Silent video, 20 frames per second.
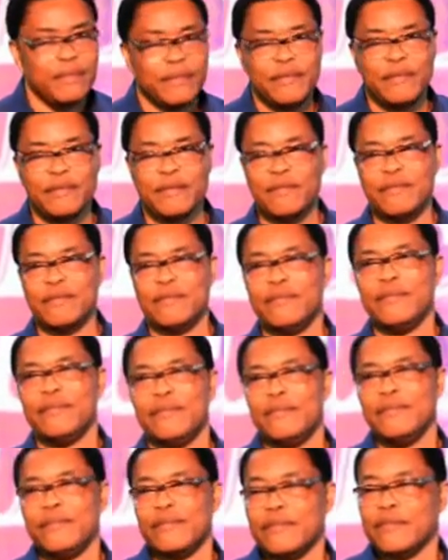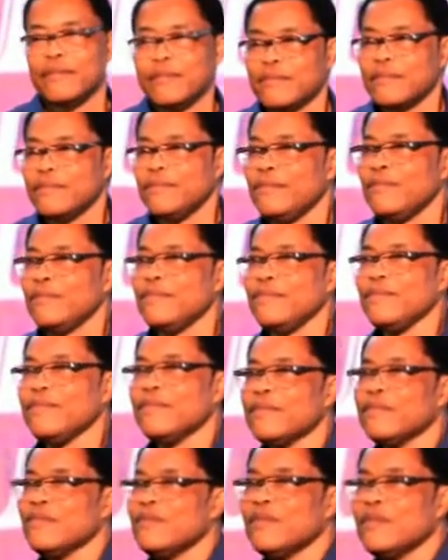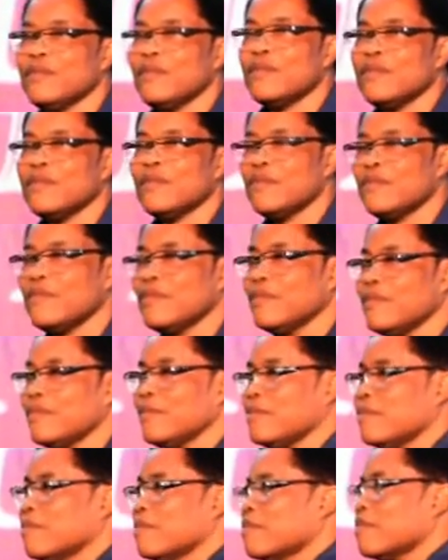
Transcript: No one is speaking in this clip.